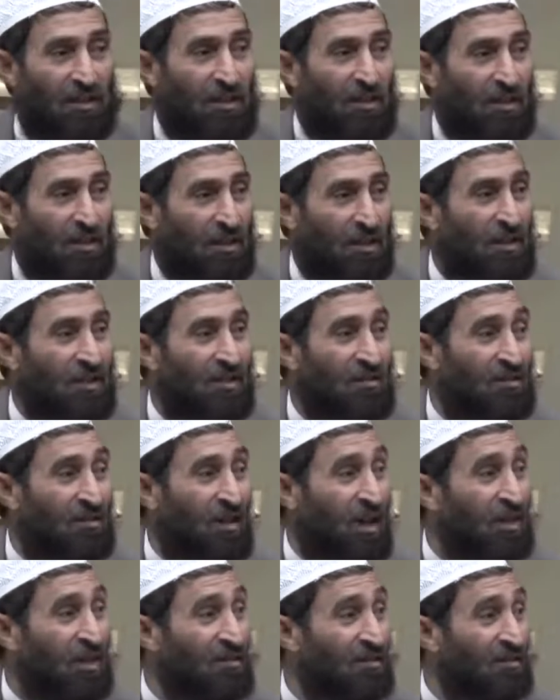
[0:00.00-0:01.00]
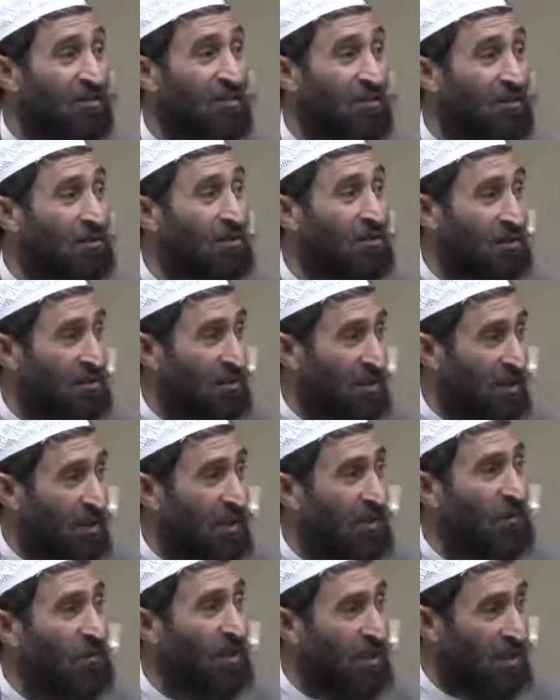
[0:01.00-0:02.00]
He is not certain.
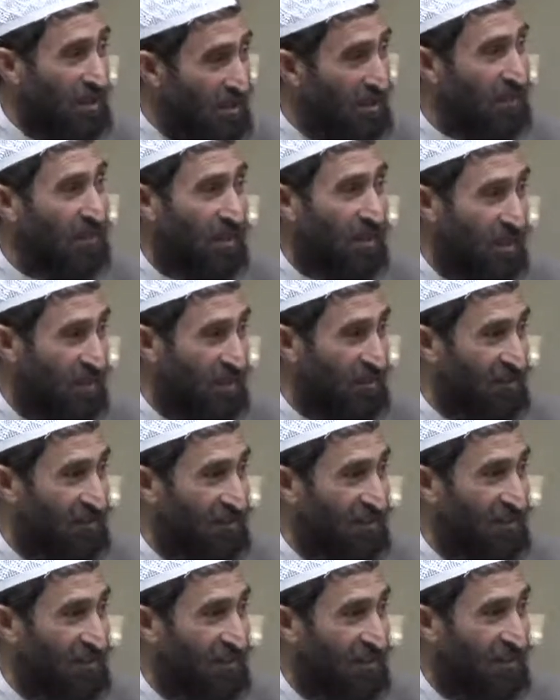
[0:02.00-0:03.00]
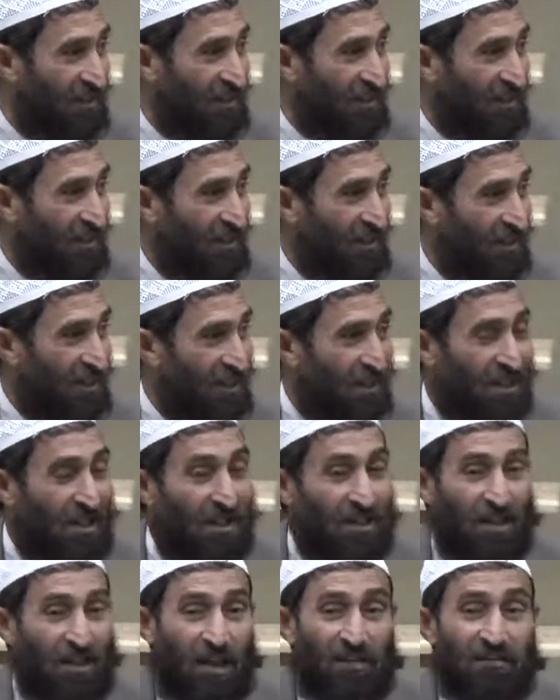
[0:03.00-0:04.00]
Even he thinks.
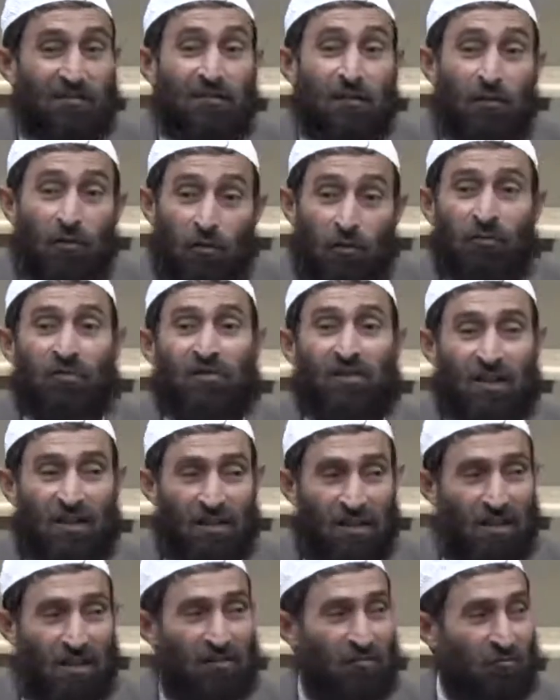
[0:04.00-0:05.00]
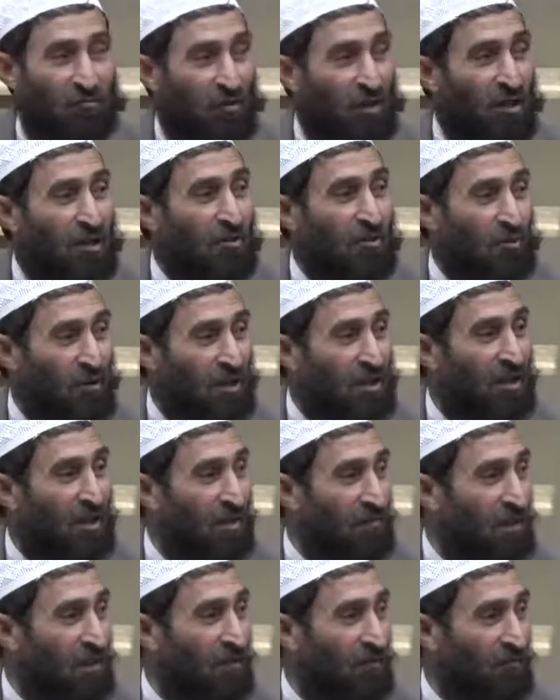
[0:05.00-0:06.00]
He assumes that his wealth will keep
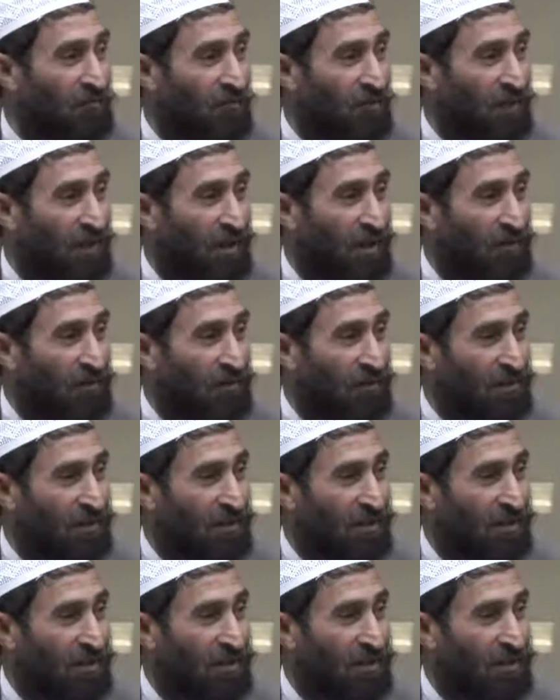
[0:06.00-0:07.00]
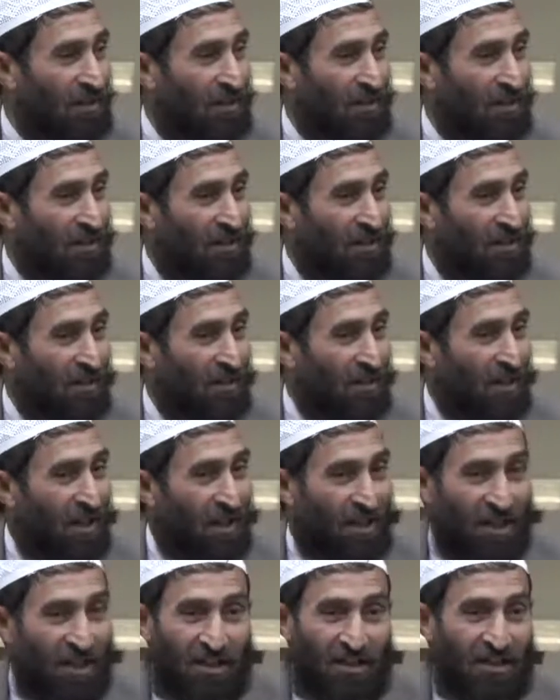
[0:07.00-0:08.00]
him forever.
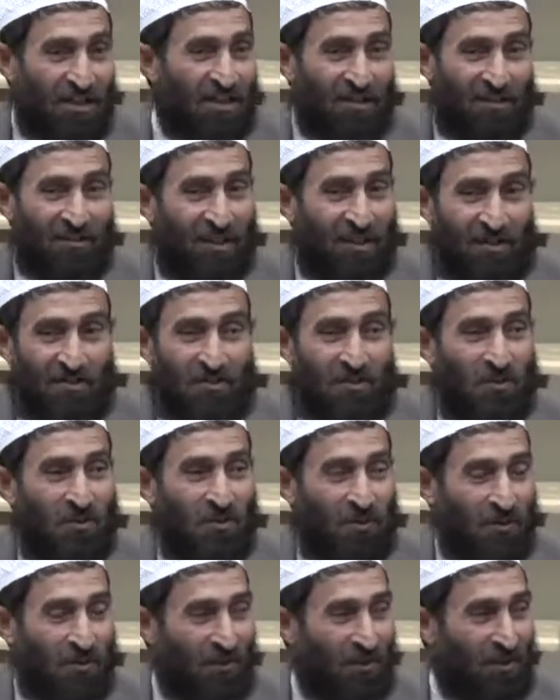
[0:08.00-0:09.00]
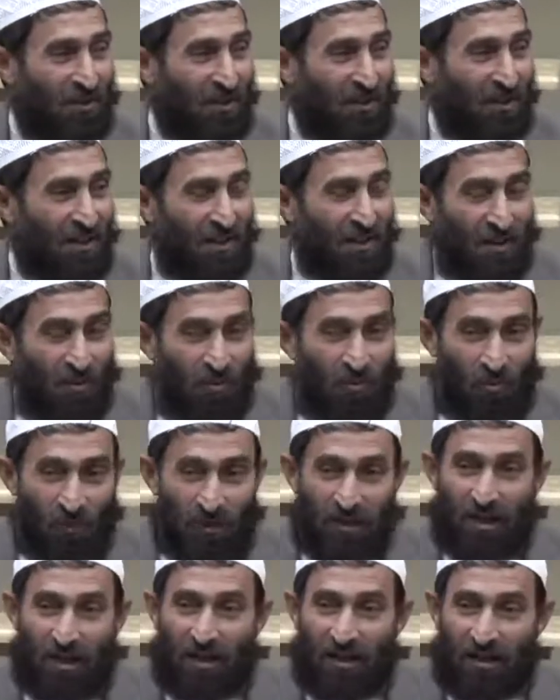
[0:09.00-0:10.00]
Again, he is not sure.
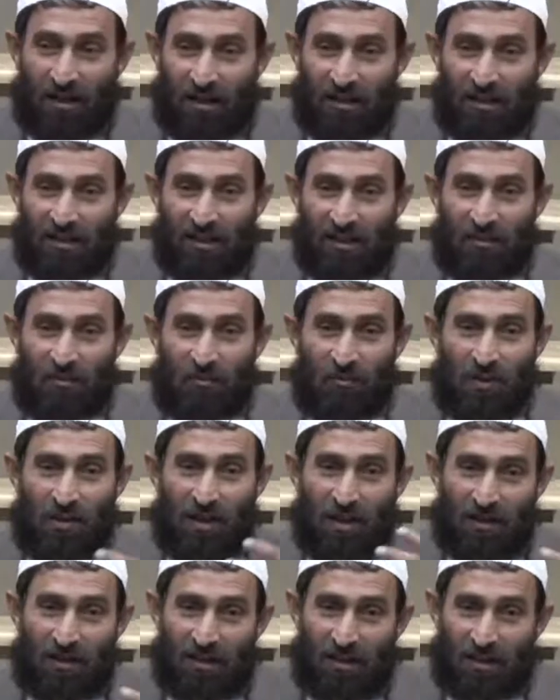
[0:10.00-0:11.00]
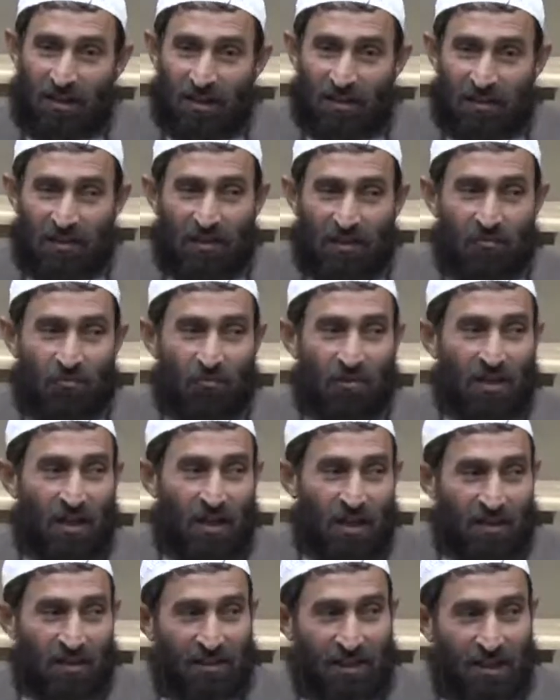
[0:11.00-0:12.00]
We are earning, we are collecting, we
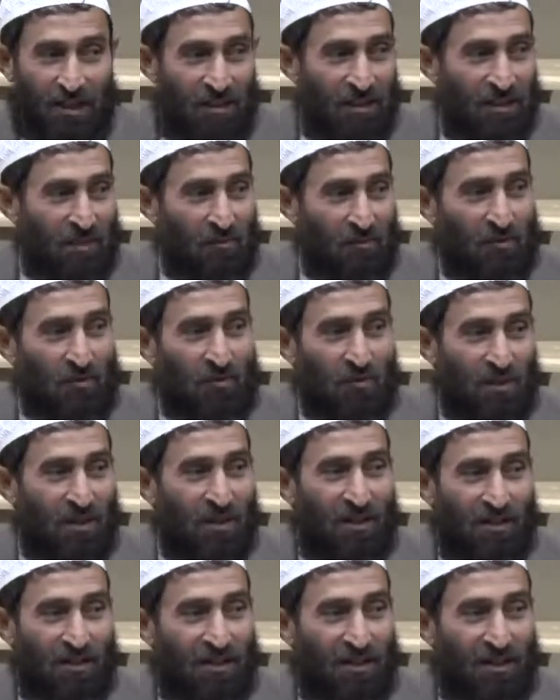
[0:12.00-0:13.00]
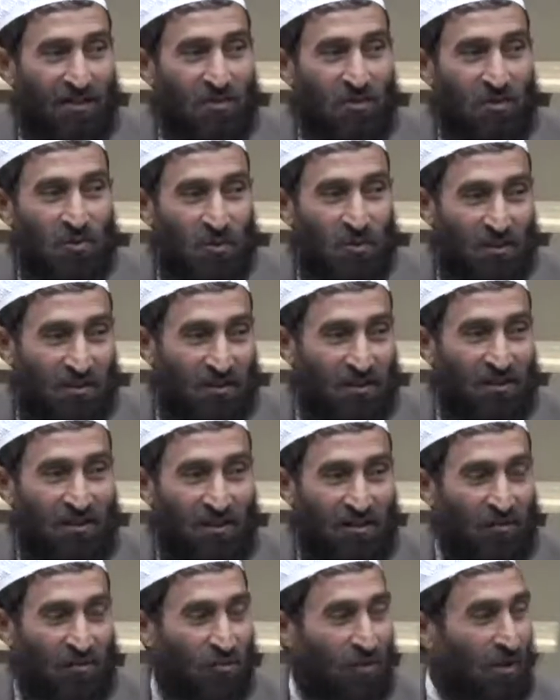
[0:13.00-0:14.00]
are gathering, but we are not sure that
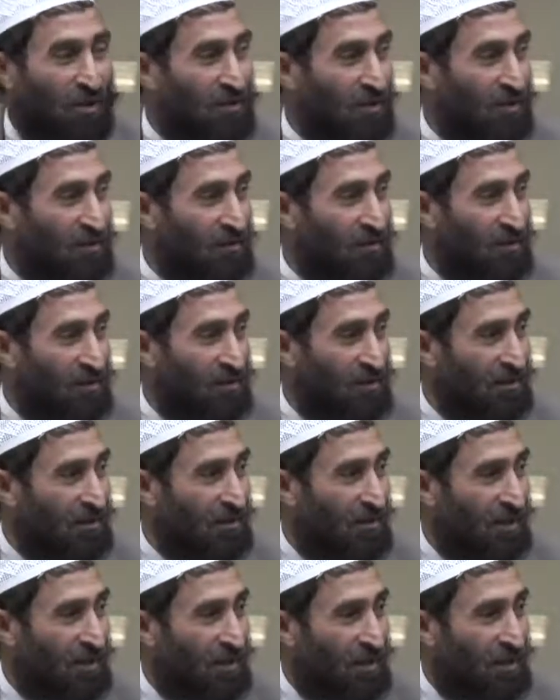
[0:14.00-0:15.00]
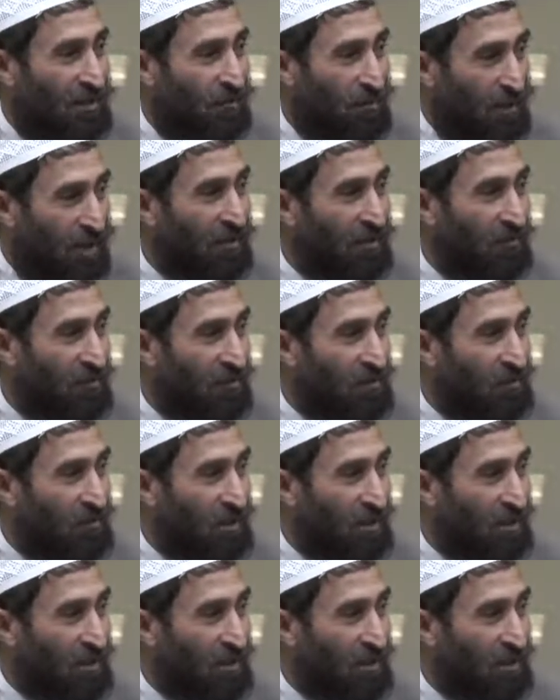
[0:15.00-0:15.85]
this wealth is going to benefit me.